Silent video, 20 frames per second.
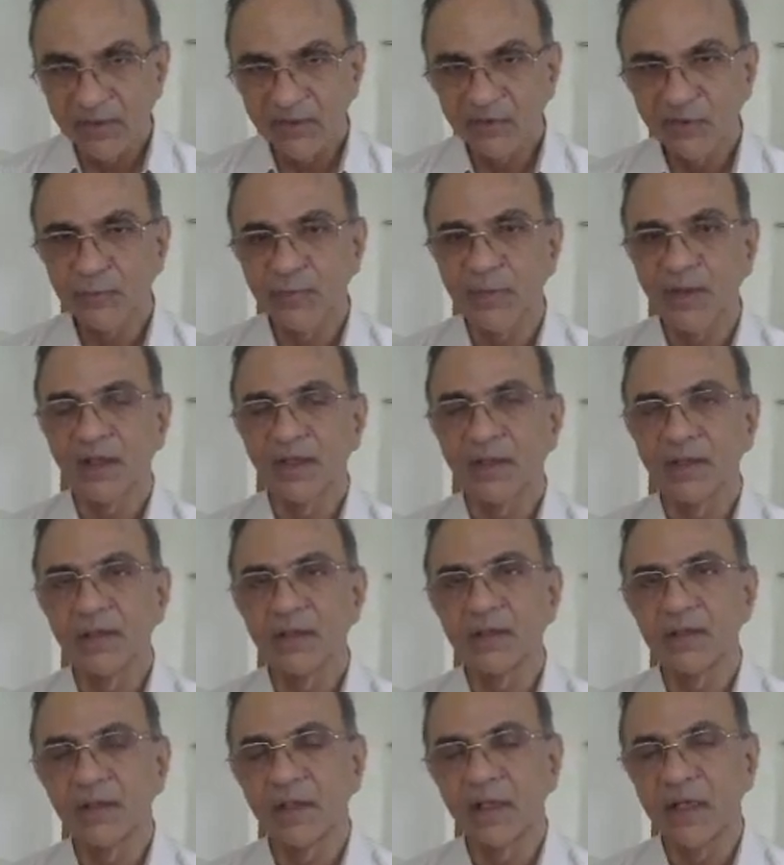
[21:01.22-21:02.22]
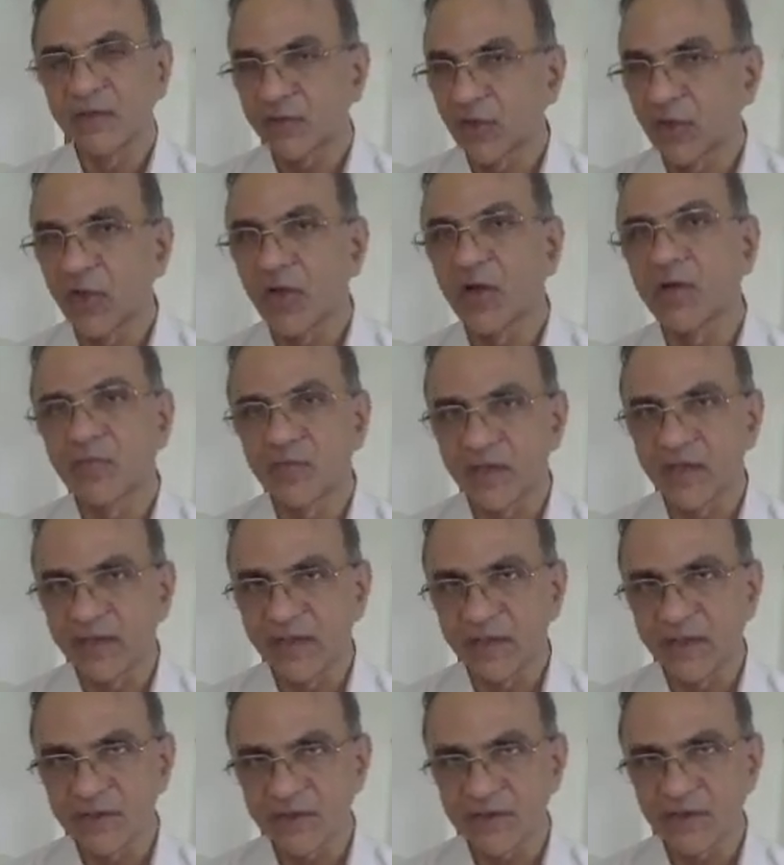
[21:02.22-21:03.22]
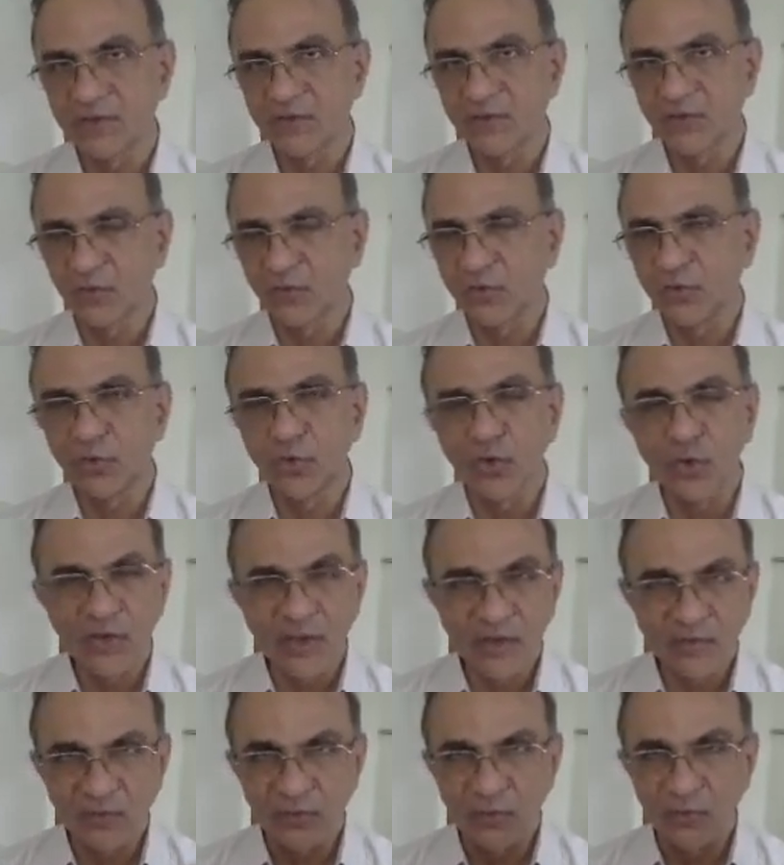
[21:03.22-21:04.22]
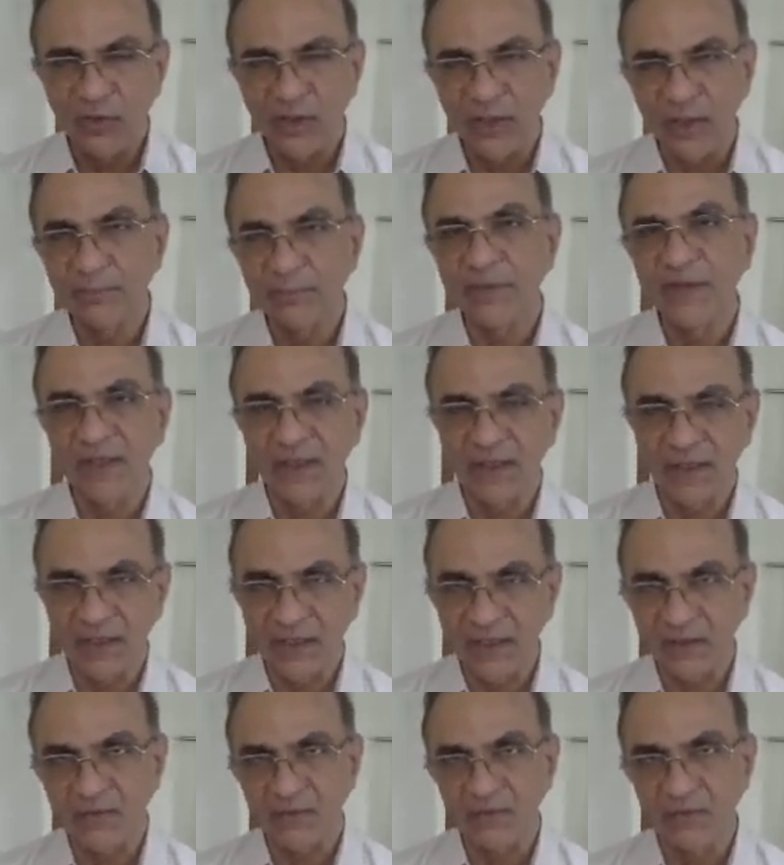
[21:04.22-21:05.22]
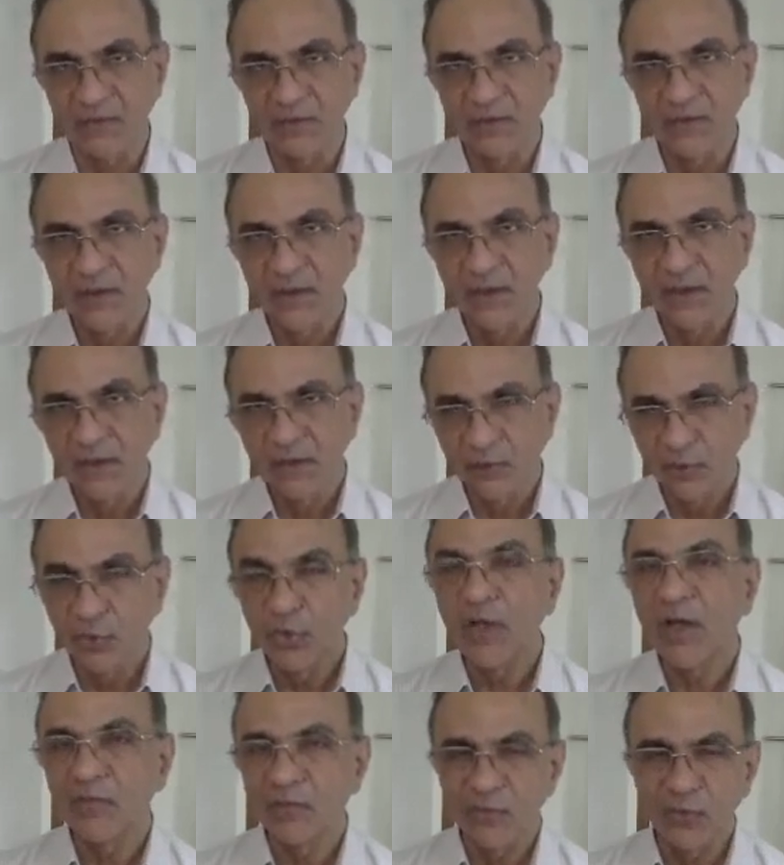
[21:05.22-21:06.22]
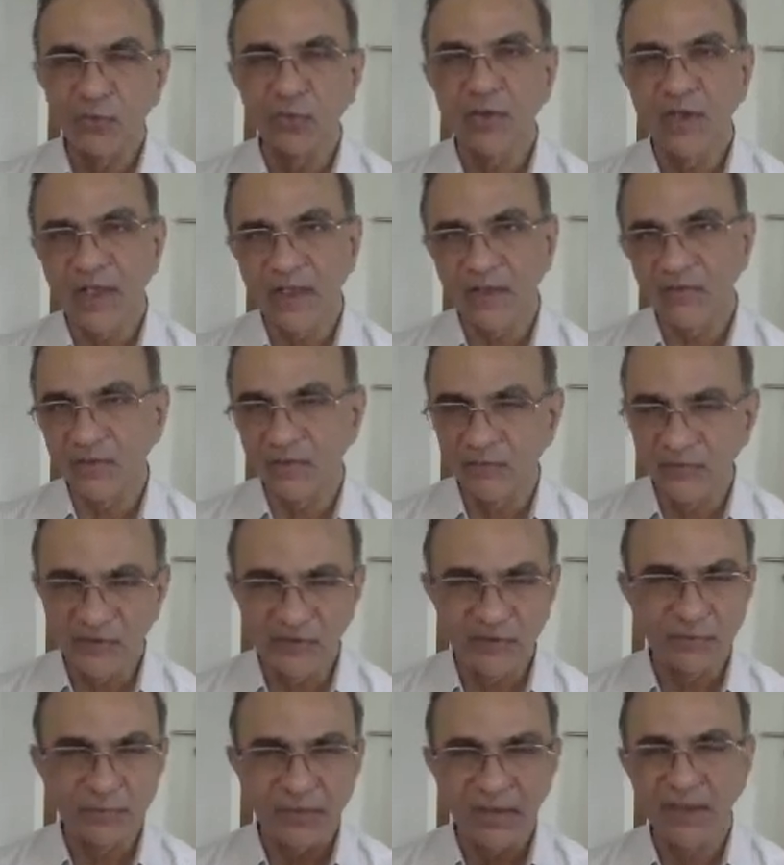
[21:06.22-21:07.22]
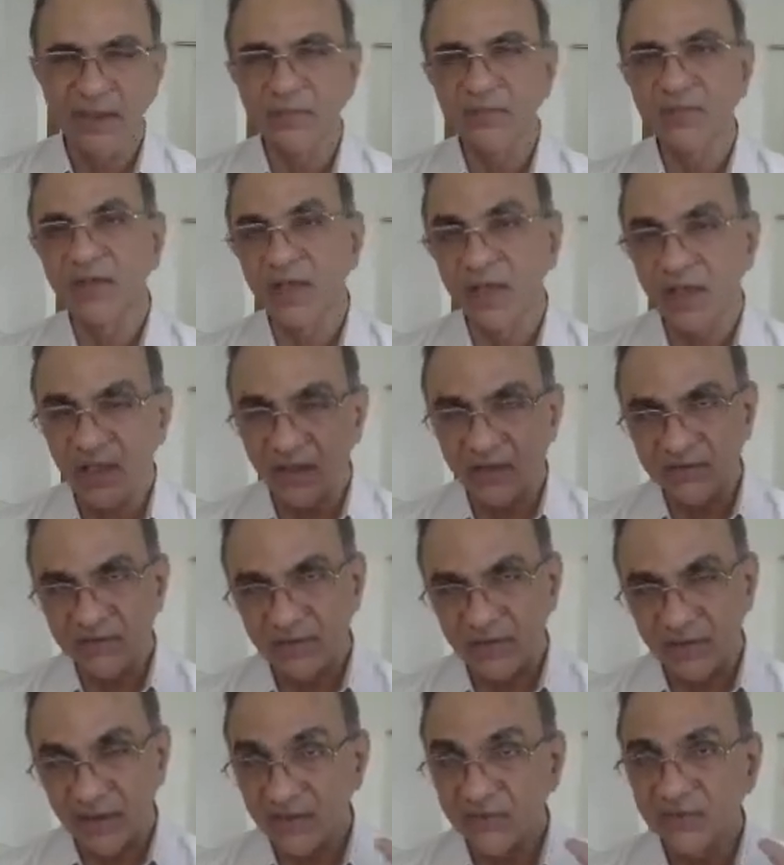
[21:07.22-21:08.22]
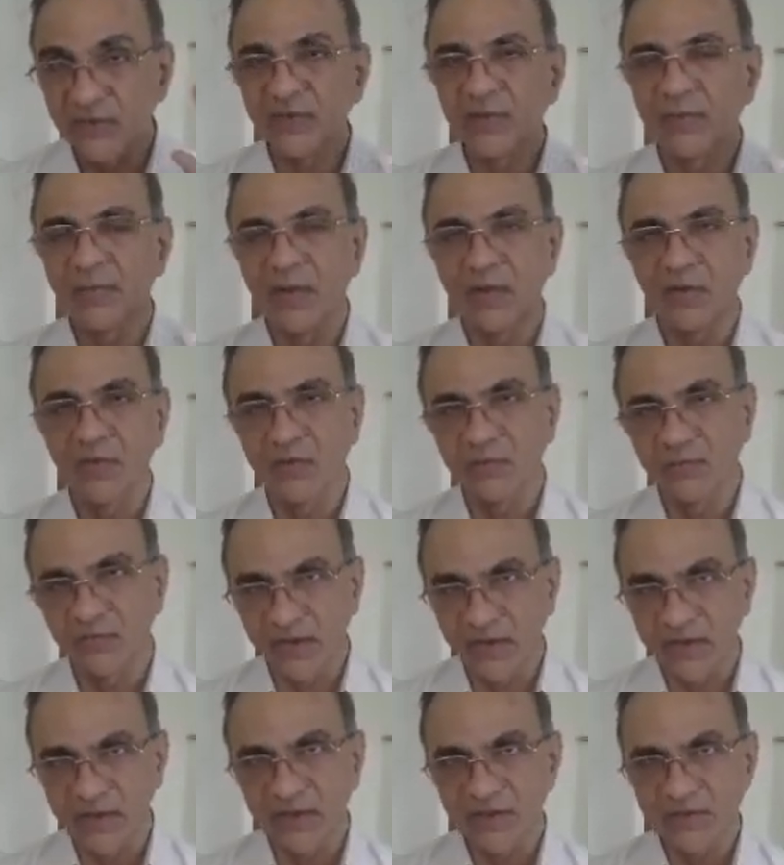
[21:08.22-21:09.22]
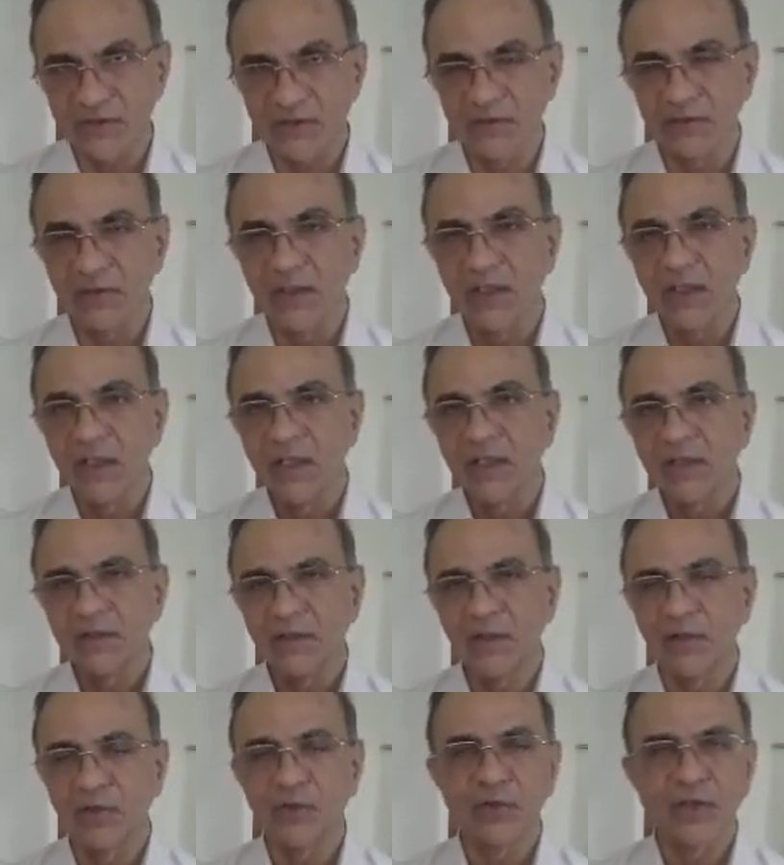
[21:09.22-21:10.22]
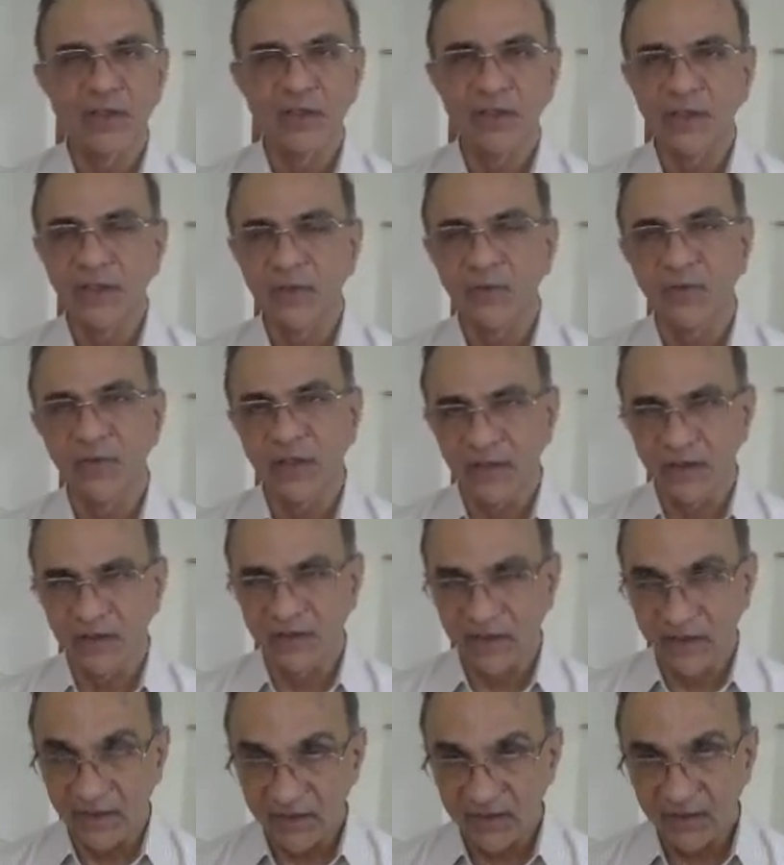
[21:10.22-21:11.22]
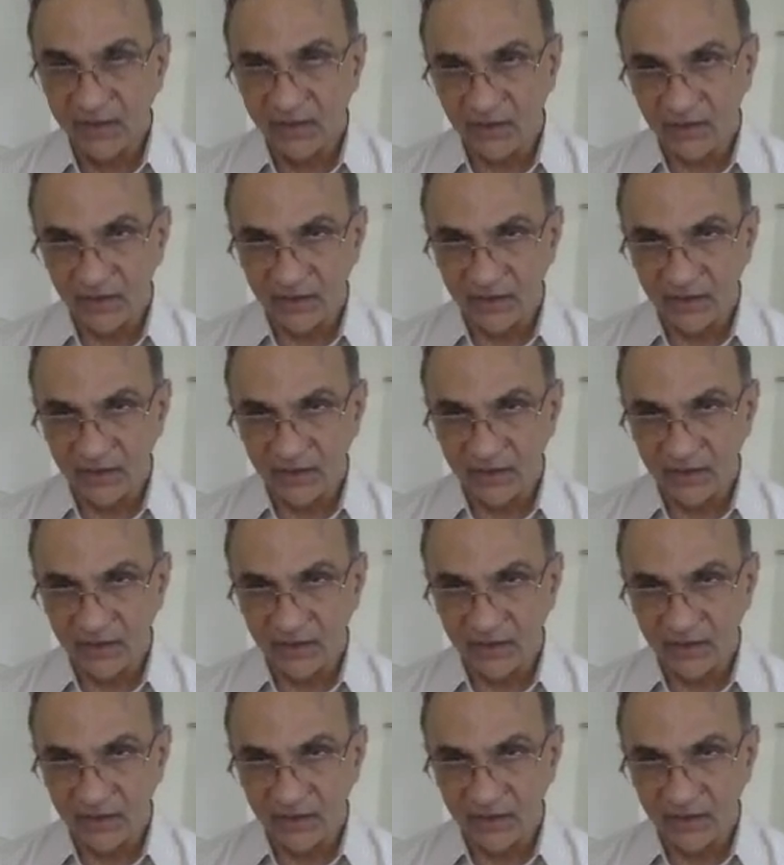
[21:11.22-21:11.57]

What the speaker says: spine is a lot of radiation. So you don't have to do AP and lateral. You have to do lateral, which is perhaps the largest amount of radiation that you can give in any